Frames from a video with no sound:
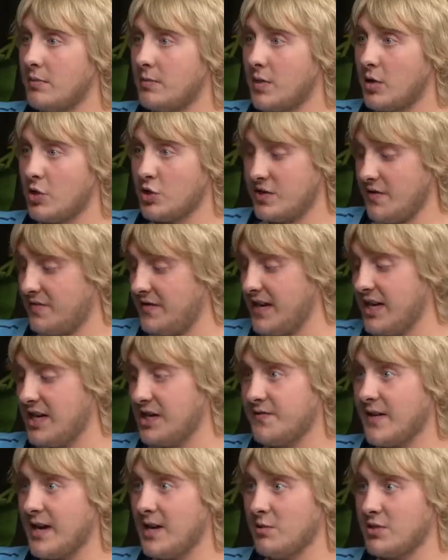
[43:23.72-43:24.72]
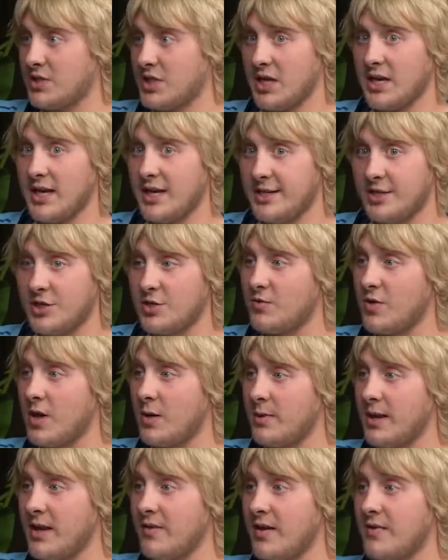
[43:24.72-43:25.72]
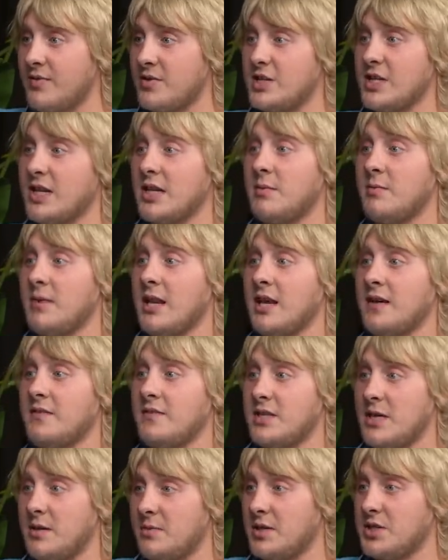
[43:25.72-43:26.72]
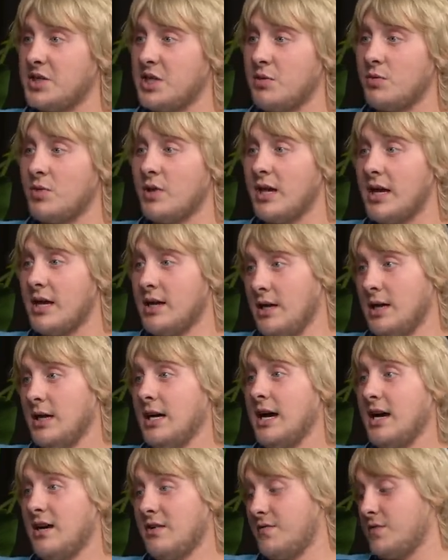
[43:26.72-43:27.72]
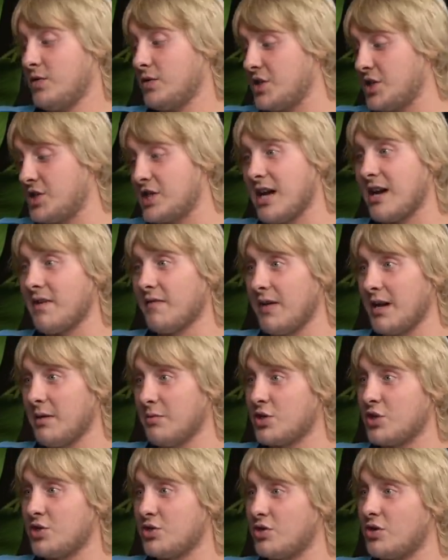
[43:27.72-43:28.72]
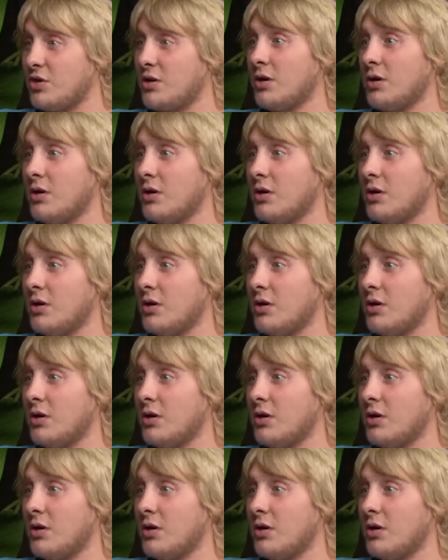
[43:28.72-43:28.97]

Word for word: because the first fight was the craziest robbery I've ever seen in my life. Triple G won that. I thought the second fight was a draw.